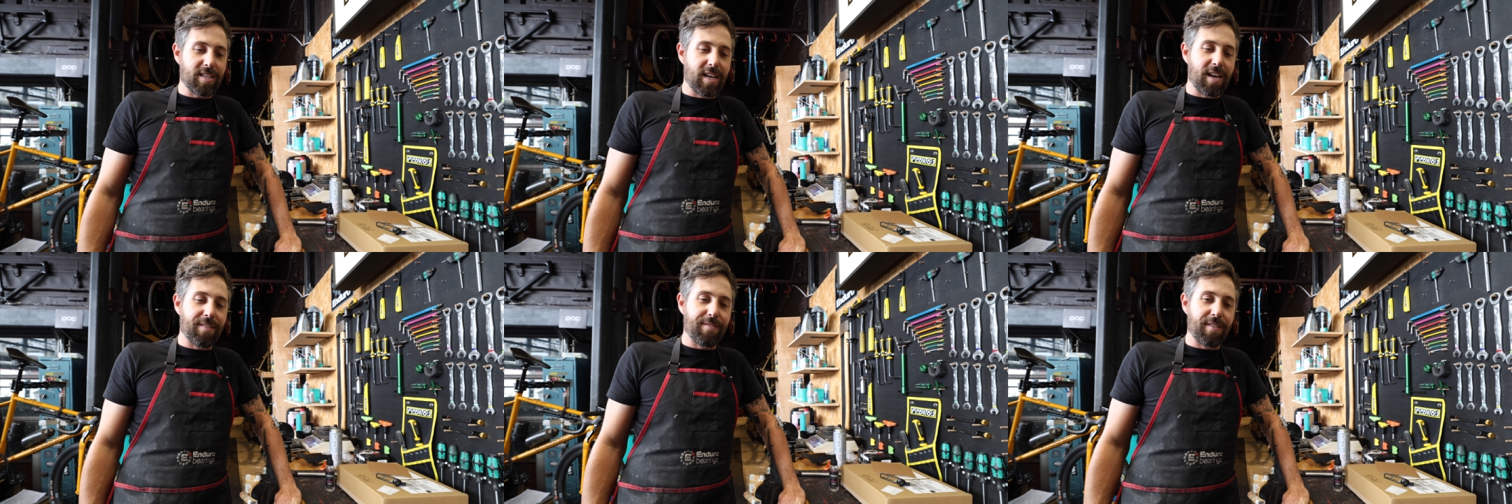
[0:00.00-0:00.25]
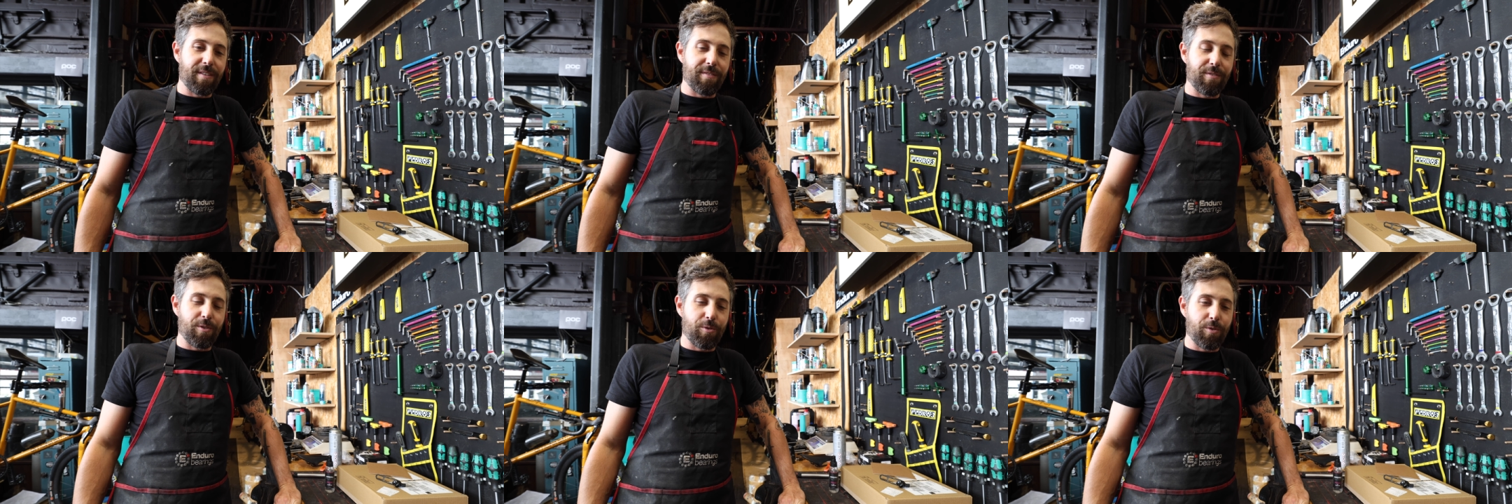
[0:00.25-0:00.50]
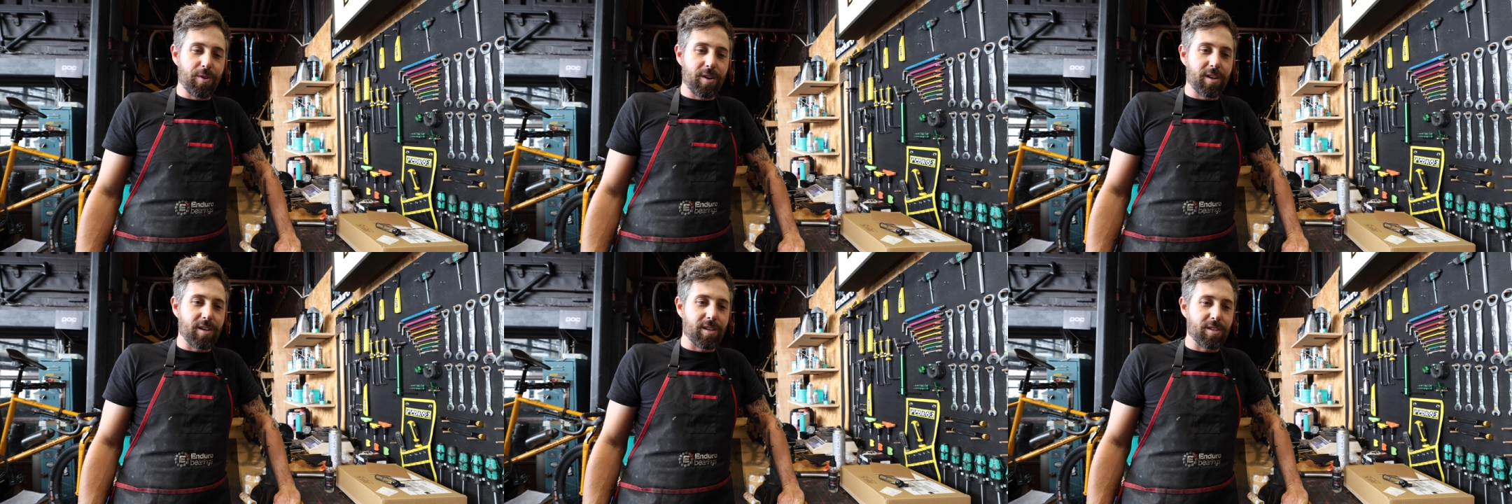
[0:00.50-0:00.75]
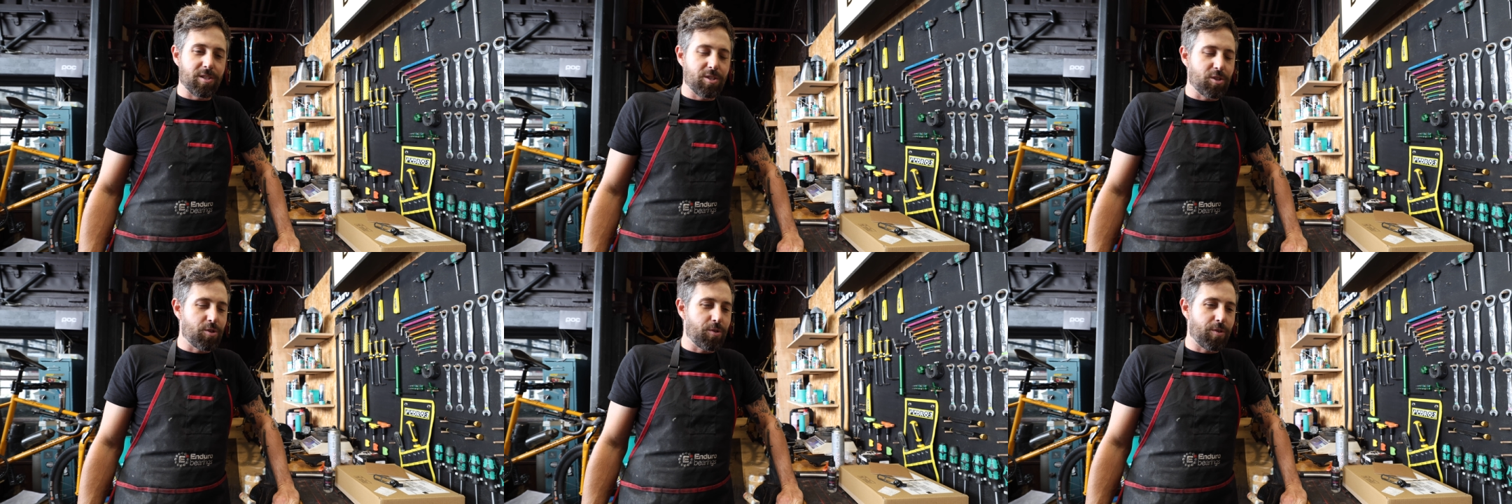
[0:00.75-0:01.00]
I've ever
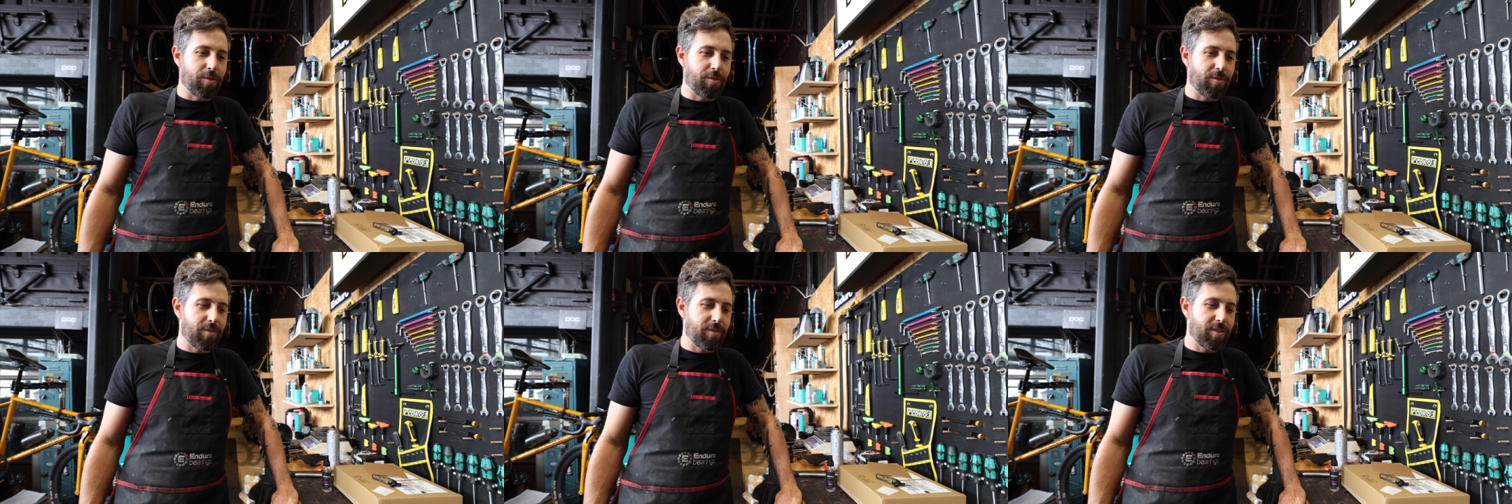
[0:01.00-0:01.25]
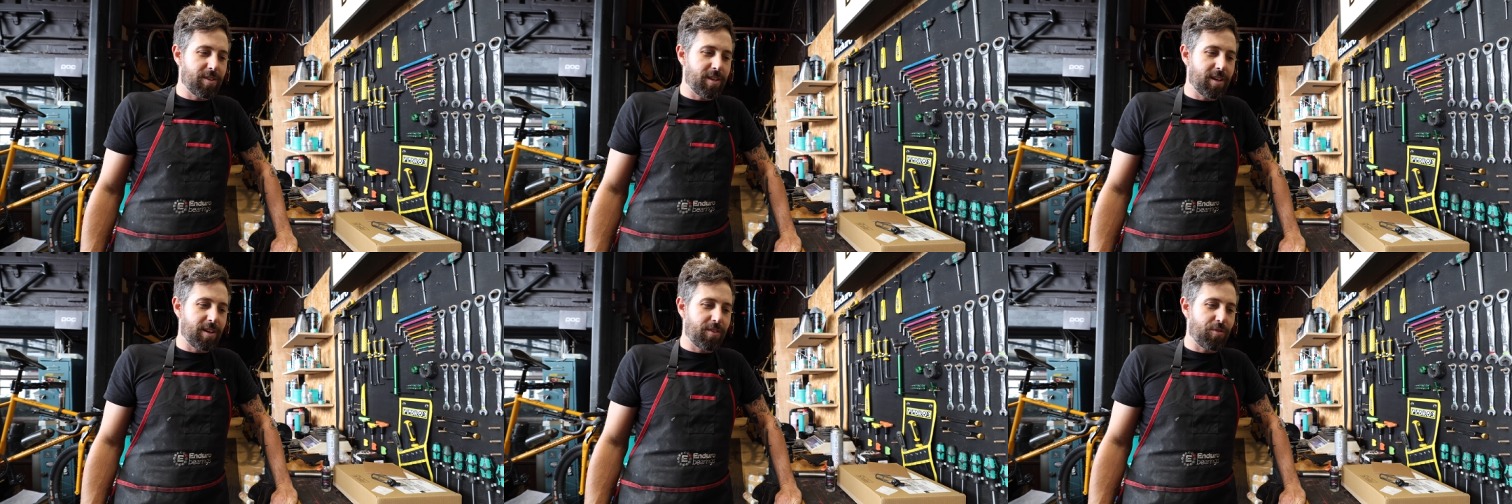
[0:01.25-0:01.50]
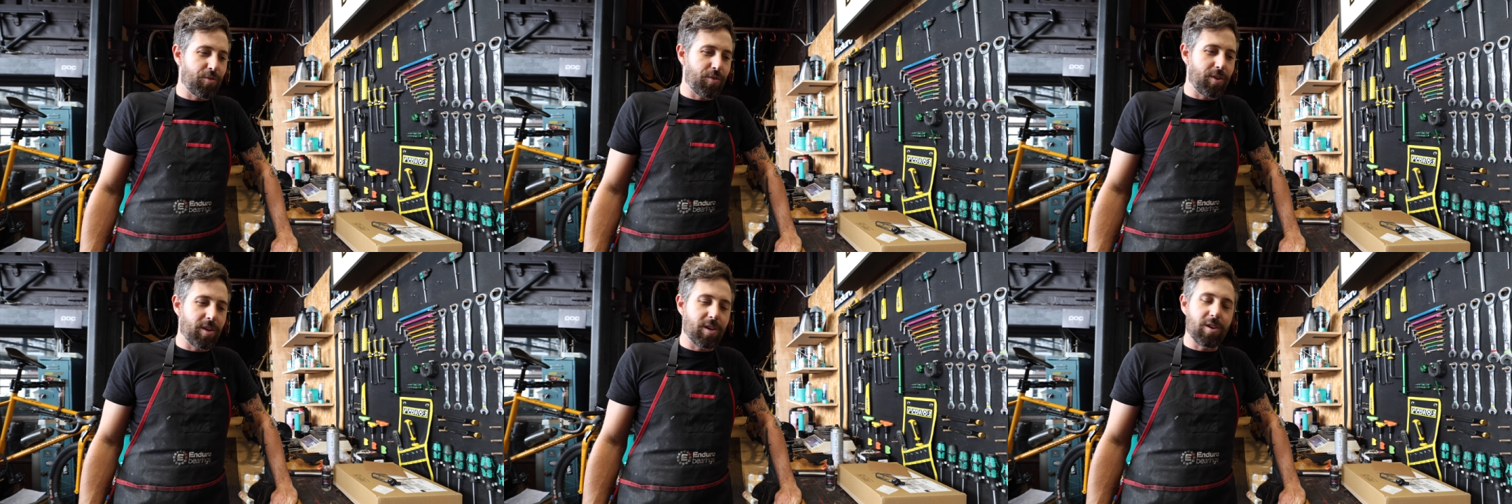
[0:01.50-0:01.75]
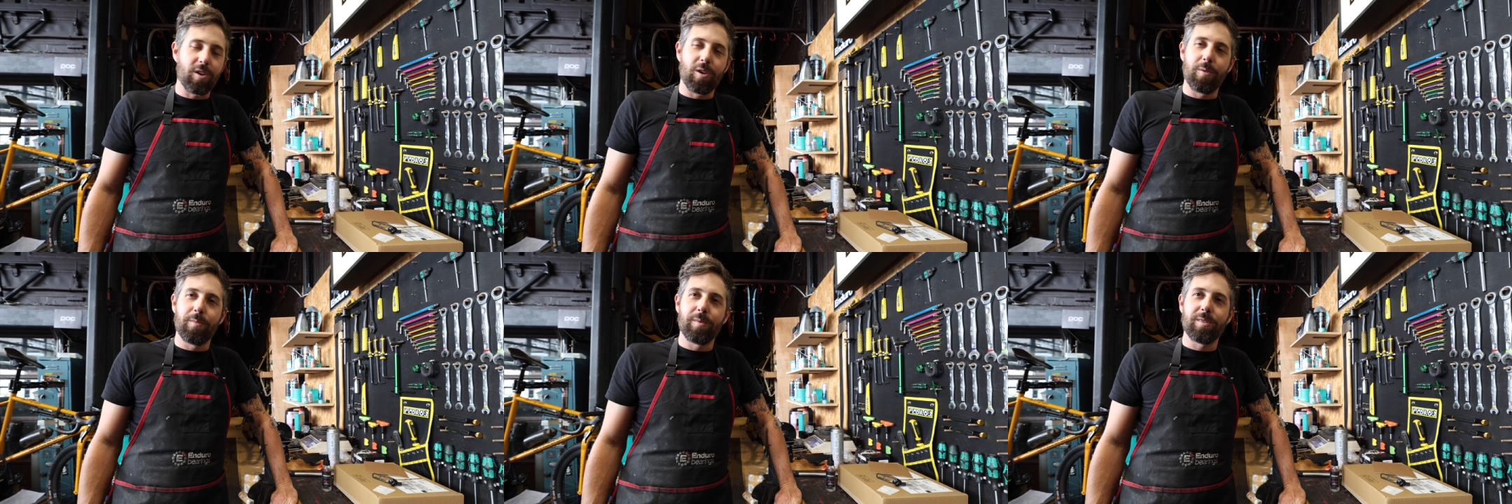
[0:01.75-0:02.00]
ridden is 233
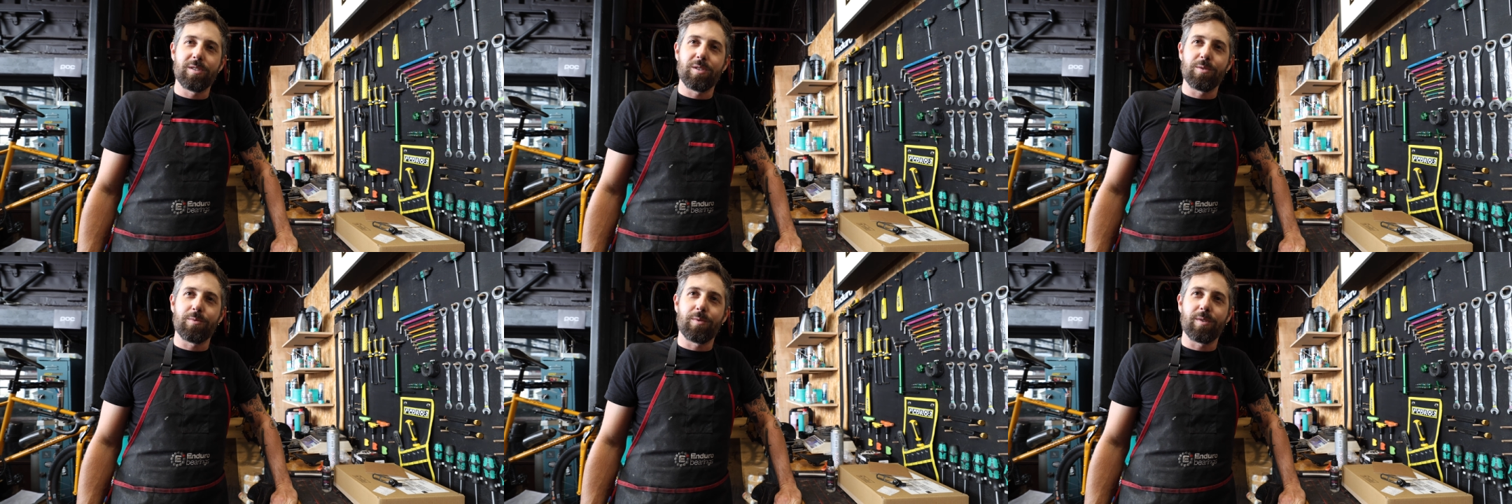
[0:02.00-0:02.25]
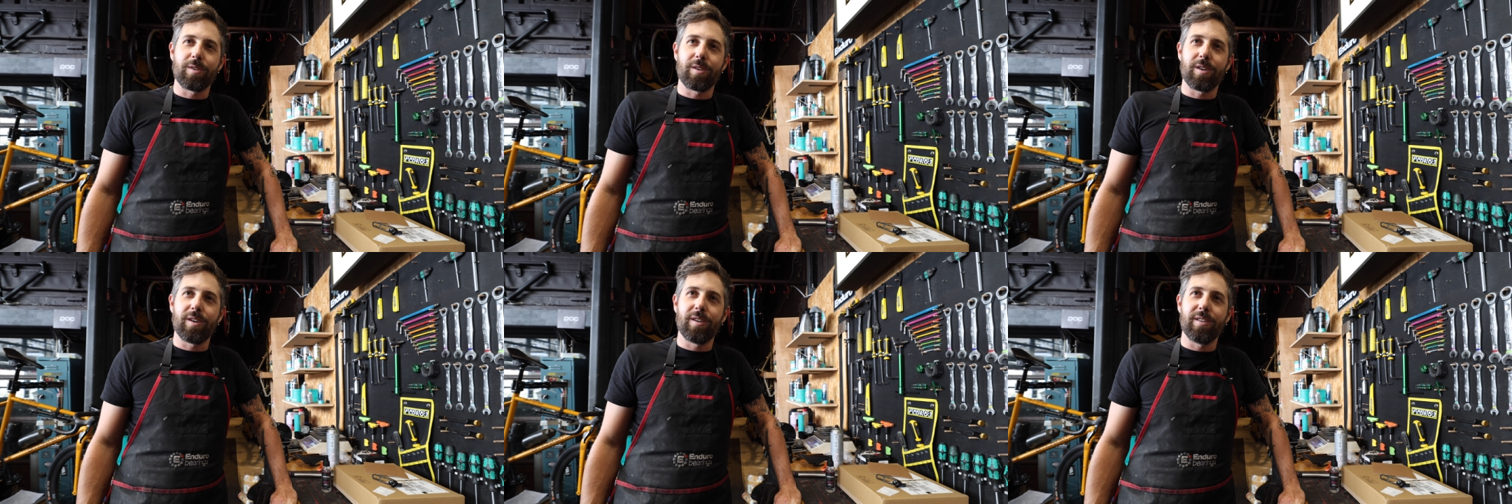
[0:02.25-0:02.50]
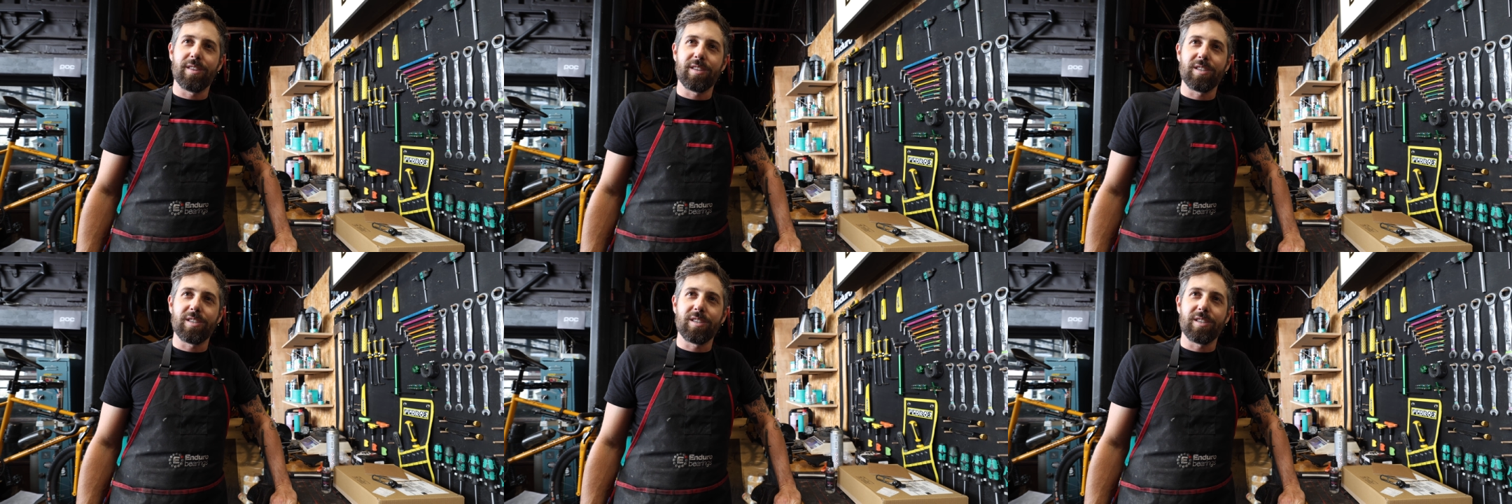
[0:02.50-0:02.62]
kilometers in one go.